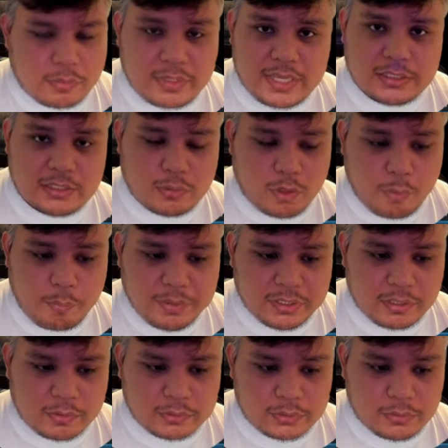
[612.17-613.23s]
Okay, so open
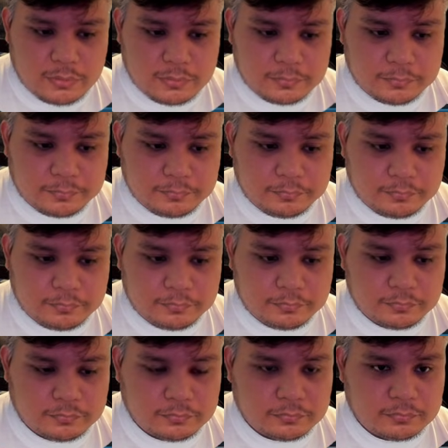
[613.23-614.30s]
console
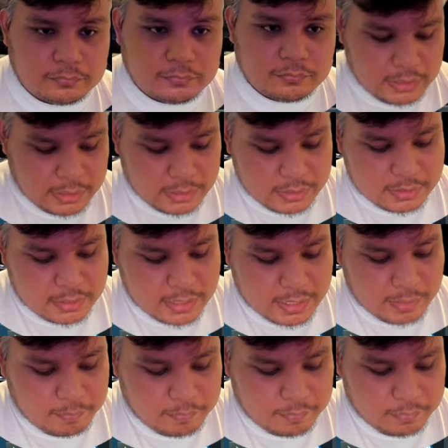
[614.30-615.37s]
and then
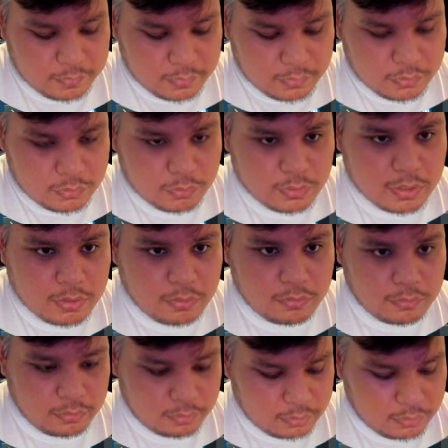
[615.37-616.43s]
type
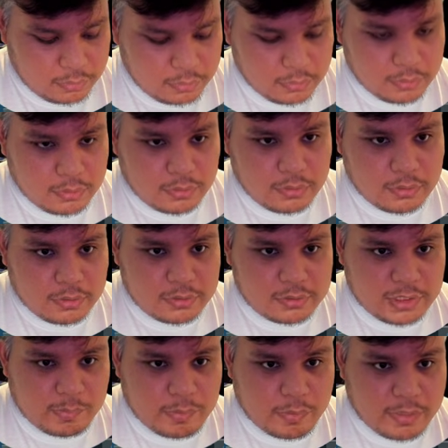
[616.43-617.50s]
sudo
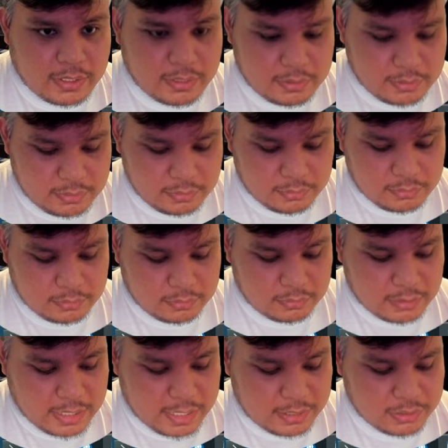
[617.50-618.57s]
steamos
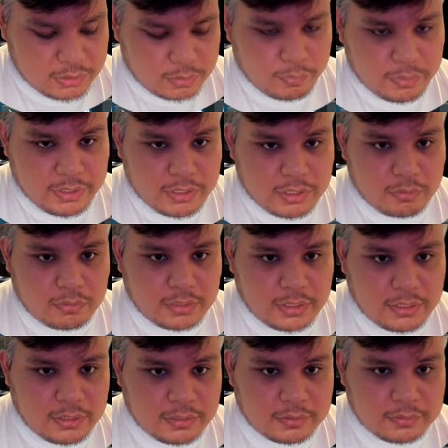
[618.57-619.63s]
dash read
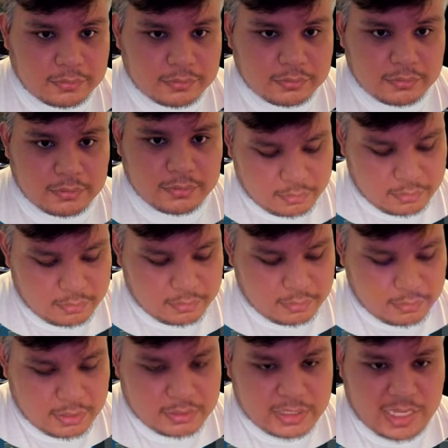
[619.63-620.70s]
only
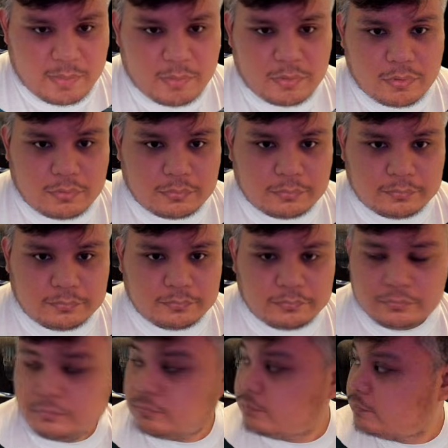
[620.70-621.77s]
disable
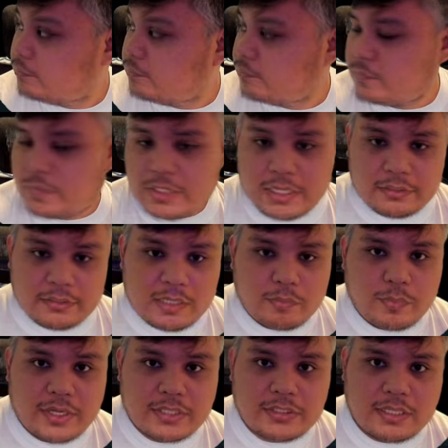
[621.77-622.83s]
and
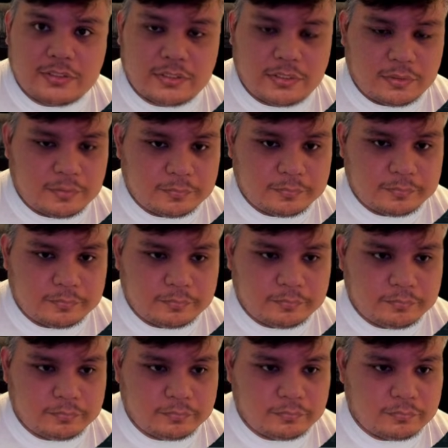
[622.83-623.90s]
then press enter.
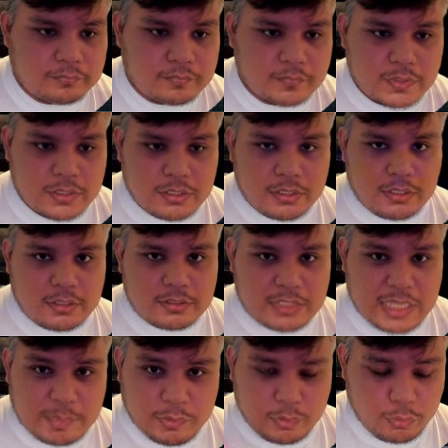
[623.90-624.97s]

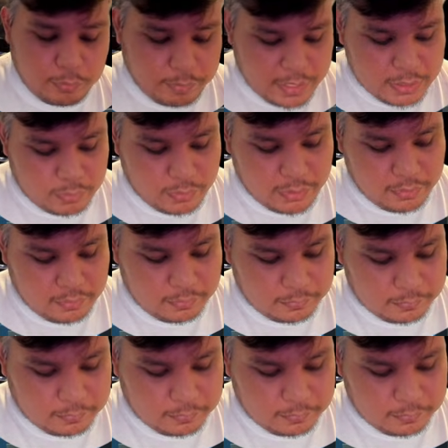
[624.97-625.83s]
Type your root password,